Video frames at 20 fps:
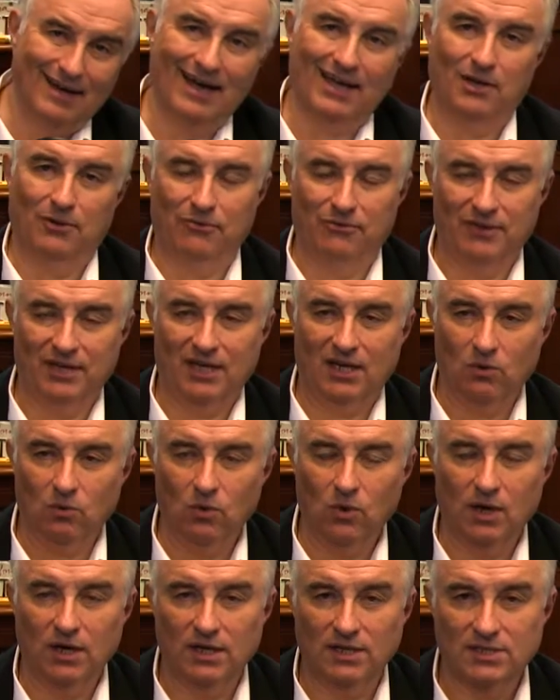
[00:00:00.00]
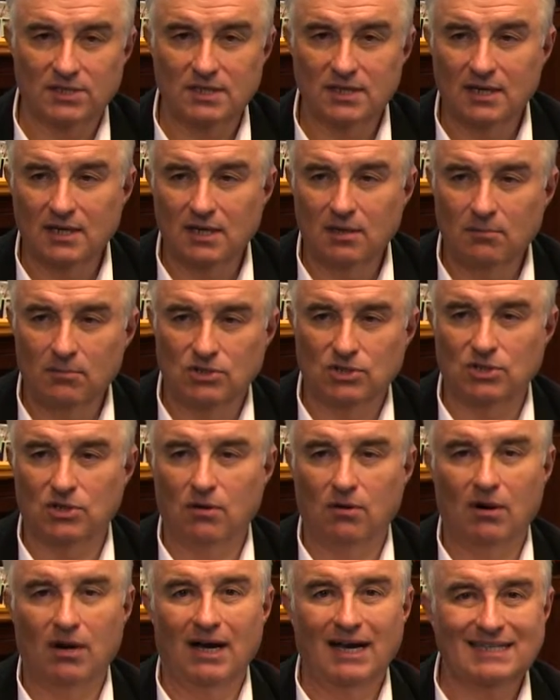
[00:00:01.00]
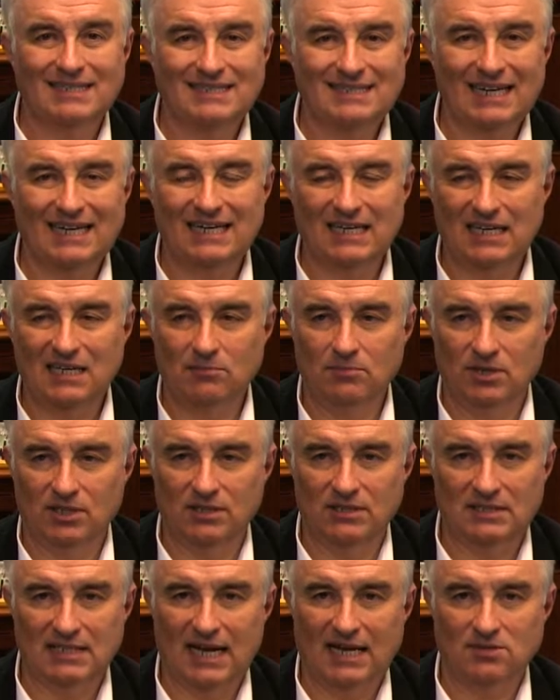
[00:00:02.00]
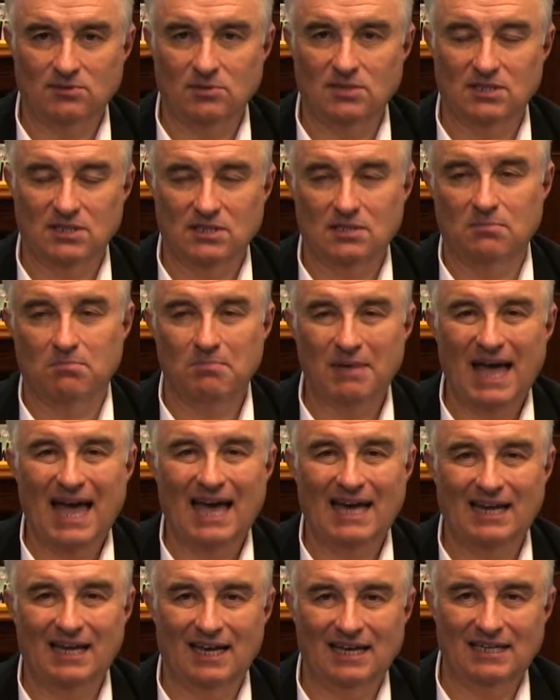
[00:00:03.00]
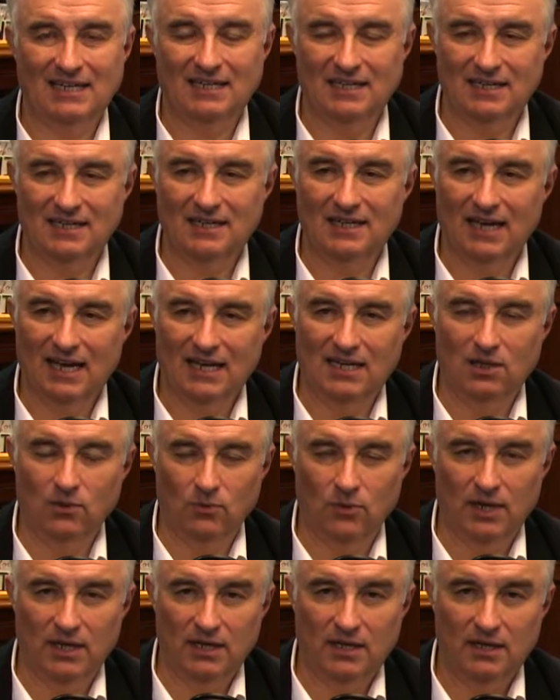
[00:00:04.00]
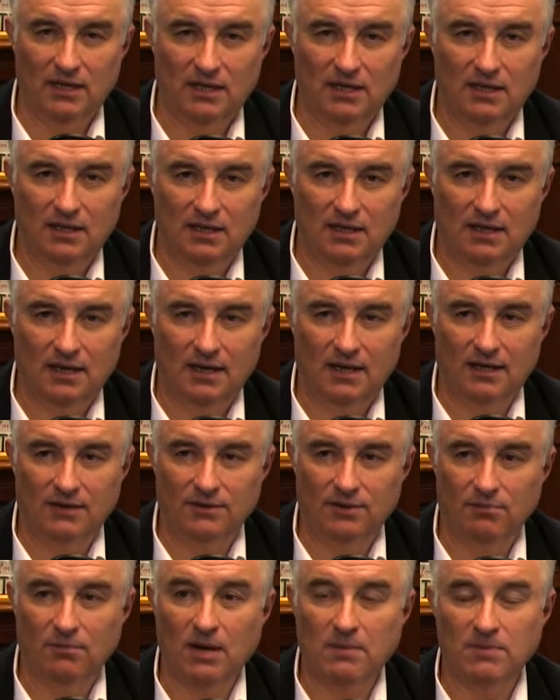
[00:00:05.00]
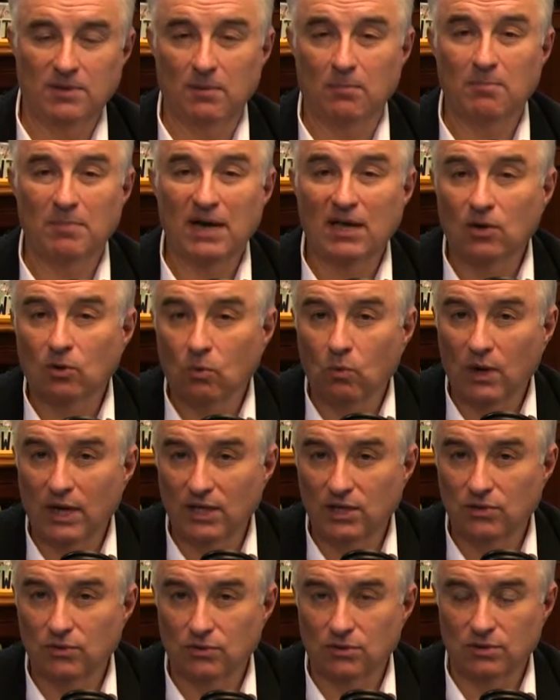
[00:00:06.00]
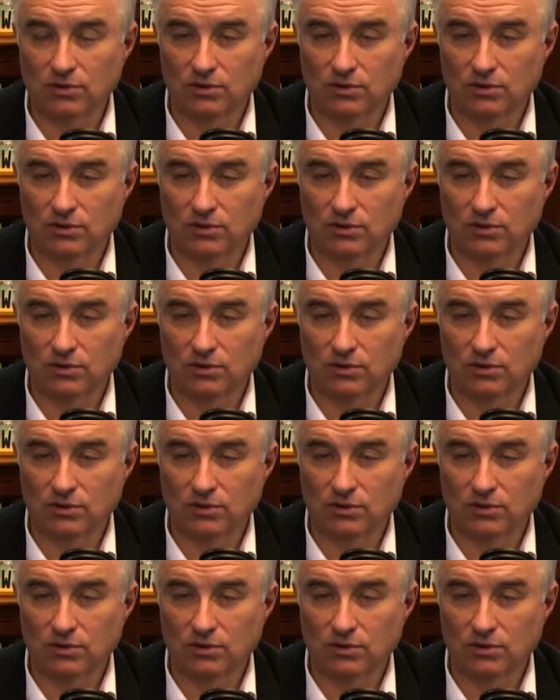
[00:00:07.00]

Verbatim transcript: I don't think it was. But, you know, sending email attachments is a bad idea anyway. Uh, there might be a better way you